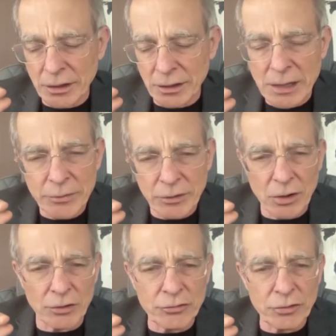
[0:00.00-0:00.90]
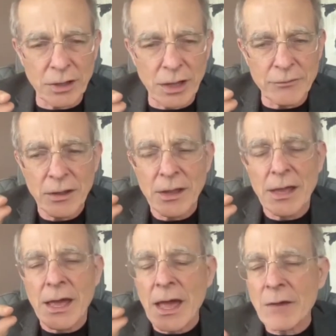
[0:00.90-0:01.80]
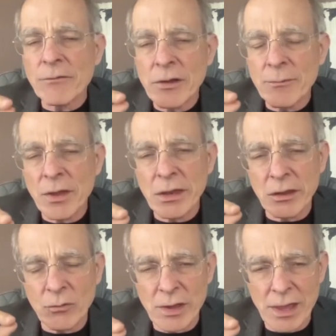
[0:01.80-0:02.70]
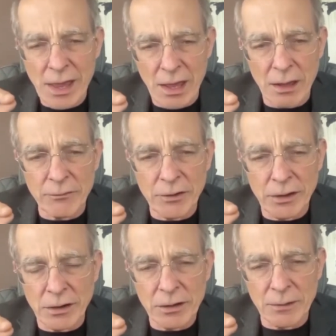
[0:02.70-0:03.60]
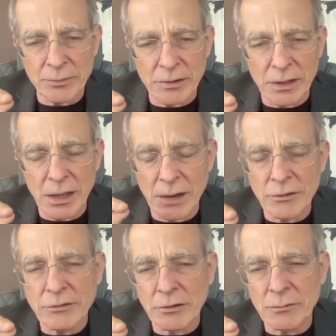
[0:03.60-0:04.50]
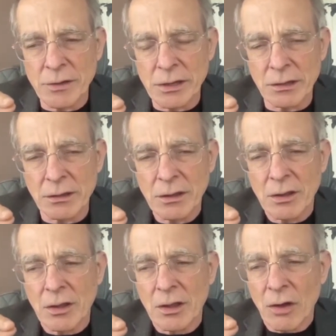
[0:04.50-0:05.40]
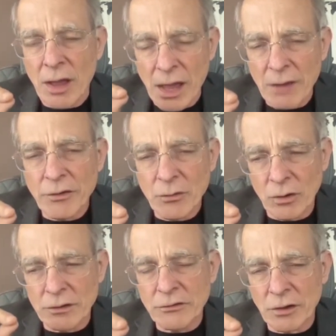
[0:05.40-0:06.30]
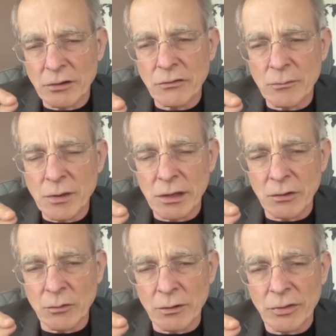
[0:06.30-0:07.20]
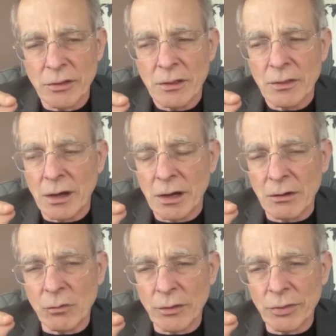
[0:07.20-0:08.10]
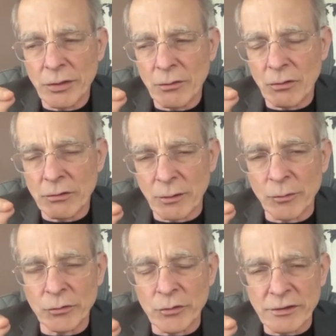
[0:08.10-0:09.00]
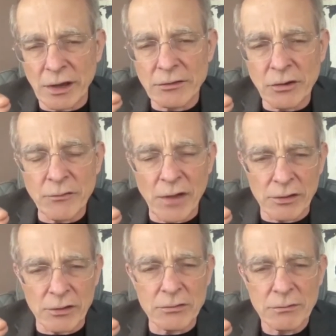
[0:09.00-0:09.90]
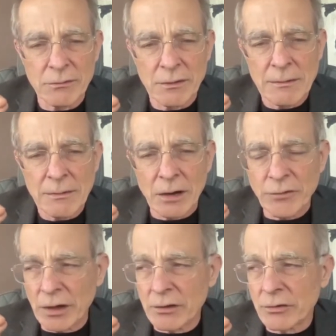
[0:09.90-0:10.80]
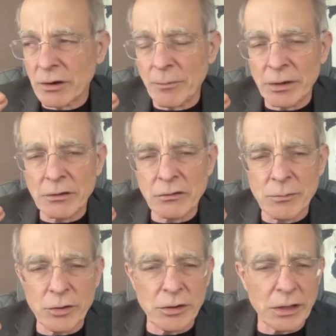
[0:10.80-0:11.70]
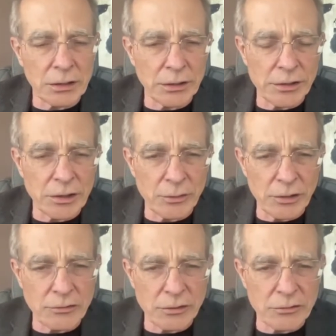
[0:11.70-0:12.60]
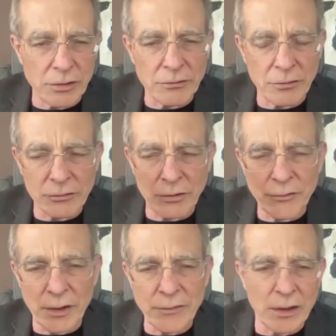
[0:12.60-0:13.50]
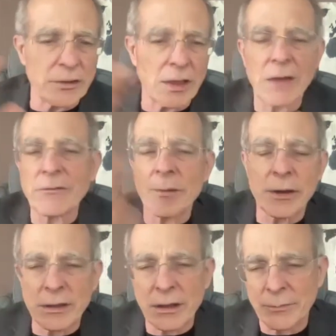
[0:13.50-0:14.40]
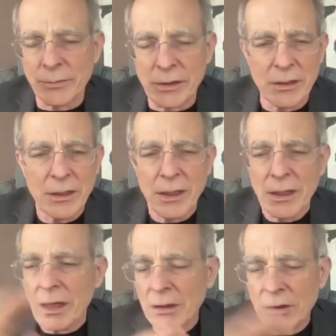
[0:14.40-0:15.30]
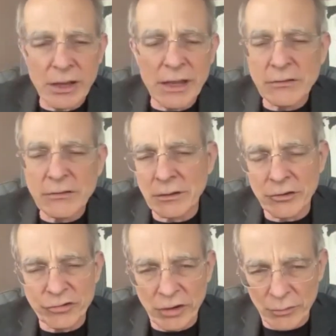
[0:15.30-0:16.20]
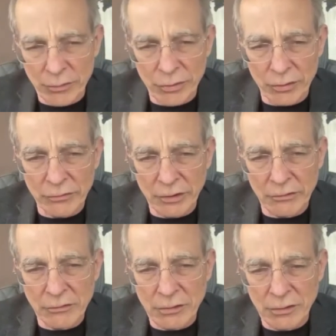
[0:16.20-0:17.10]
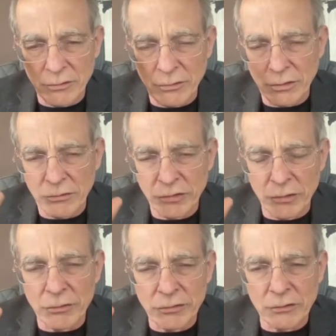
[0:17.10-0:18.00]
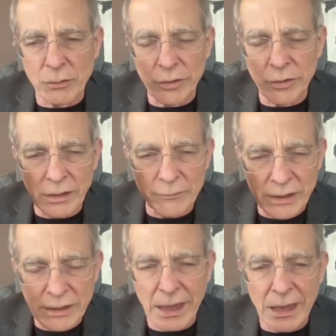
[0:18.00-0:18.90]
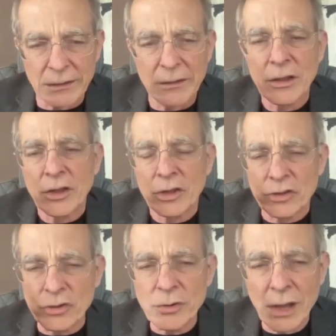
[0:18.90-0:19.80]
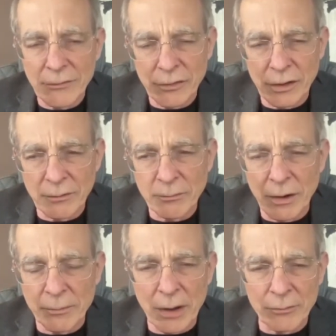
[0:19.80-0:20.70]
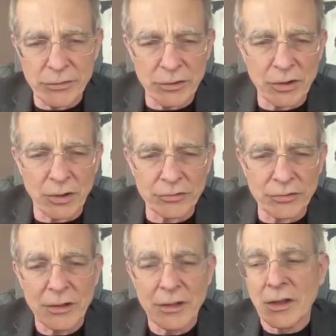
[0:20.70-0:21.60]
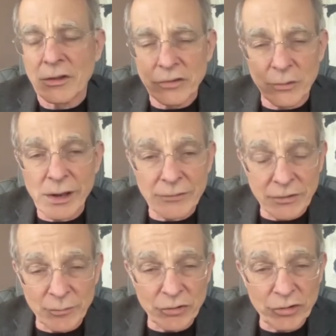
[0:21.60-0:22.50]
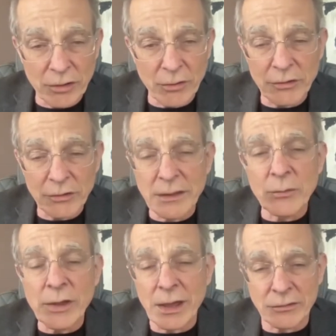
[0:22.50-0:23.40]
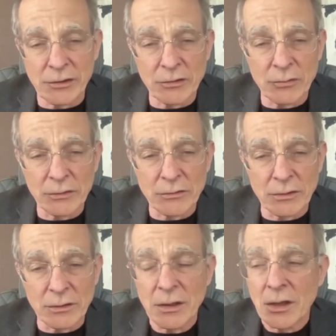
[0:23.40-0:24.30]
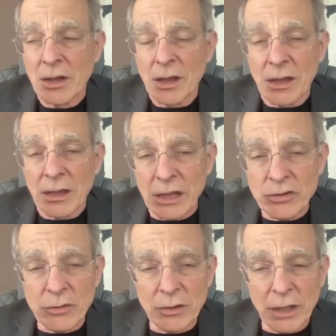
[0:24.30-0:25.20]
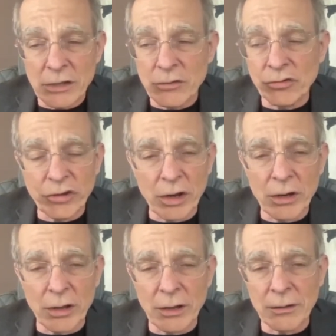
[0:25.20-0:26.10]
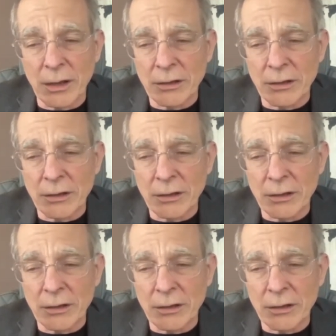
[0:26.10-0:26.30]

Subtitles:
keeping the culture alive, every meeting we have in our company, every single meeting, everyone starts the meeting with someone recites our values. Our values are abundance, community, clarity, connection, and trust. Those are our 5 values. Everybody in the company could instantly share those things with you. And if they can't, you have a problem with your culture. So we'd have someone share those. And then we ask this question. Can you share a